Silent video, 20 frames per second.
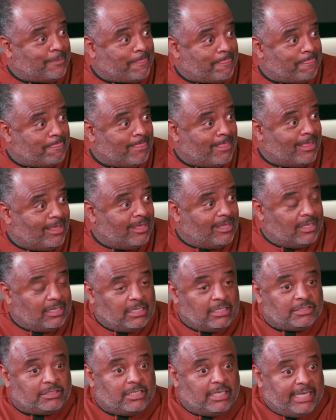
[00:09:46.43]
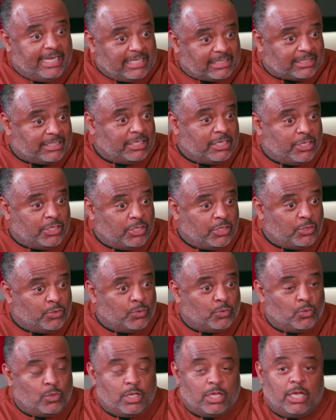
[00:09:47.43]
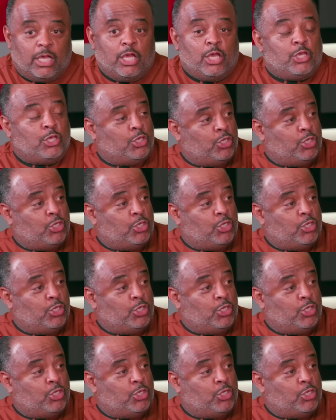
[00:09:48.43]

that's right to listen to you, that's right.